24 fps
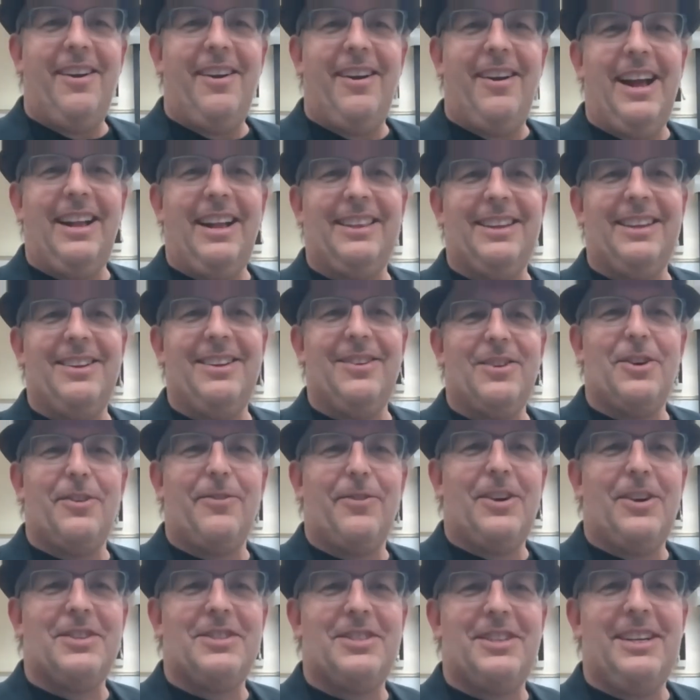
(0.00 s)
here at the
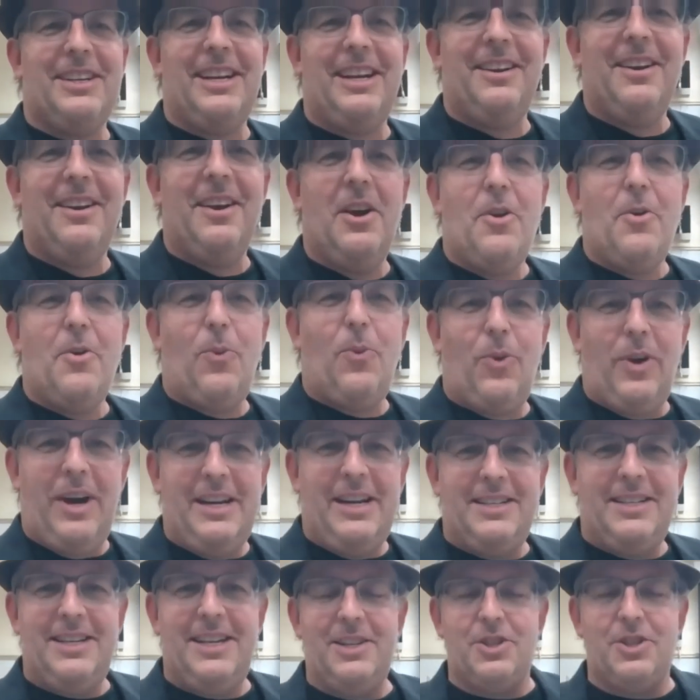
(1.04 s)
university where
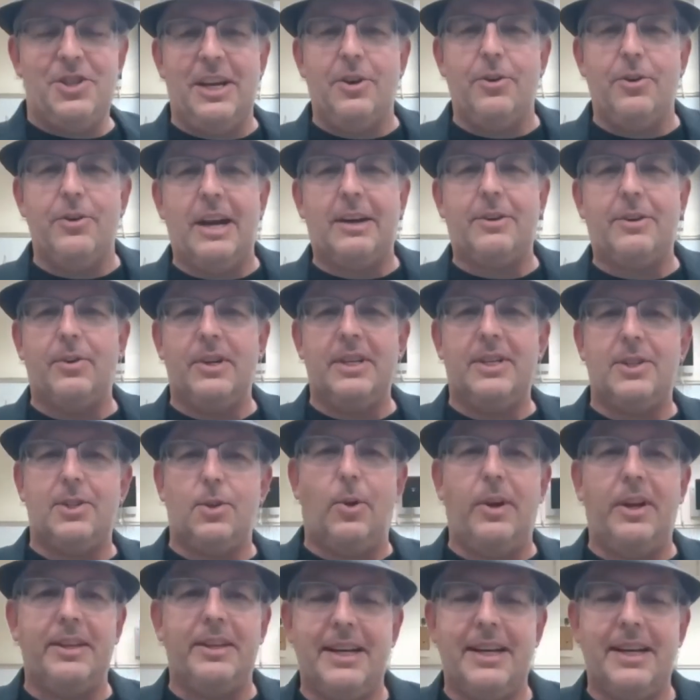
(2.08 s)
I teach introductory
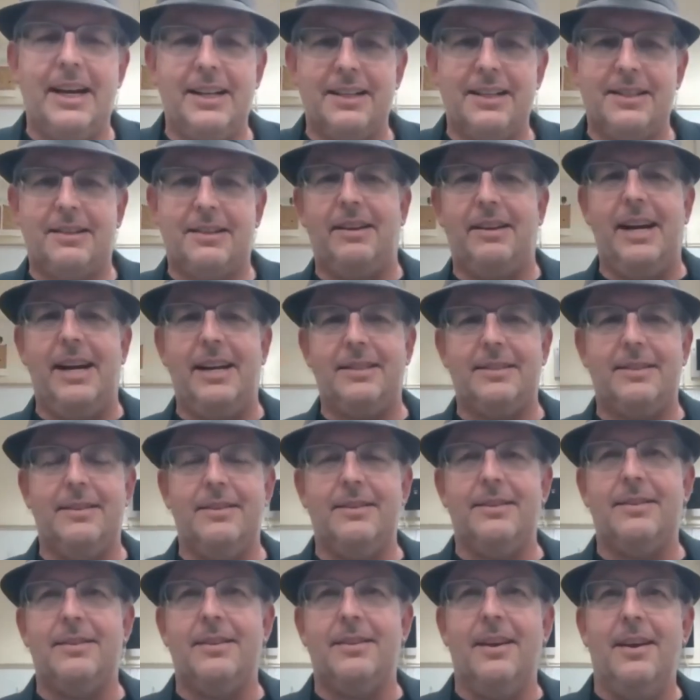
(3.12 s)
soil science
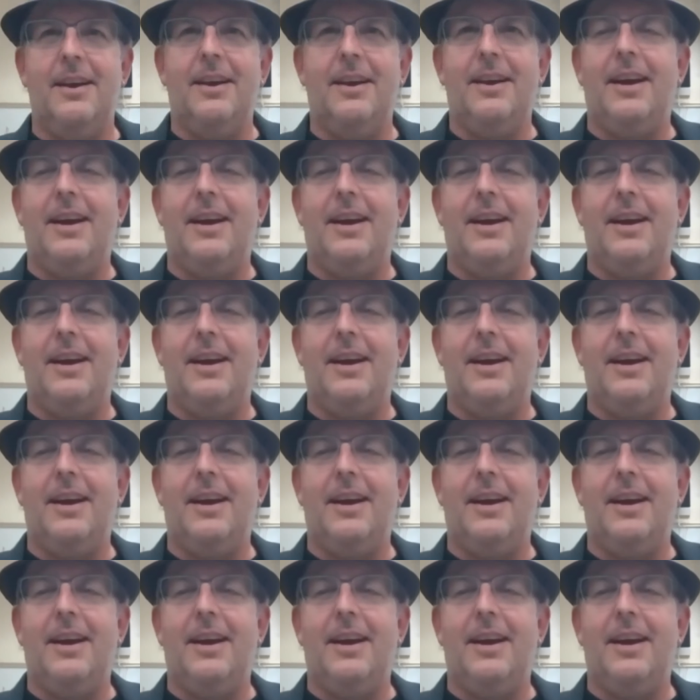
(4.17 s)
classes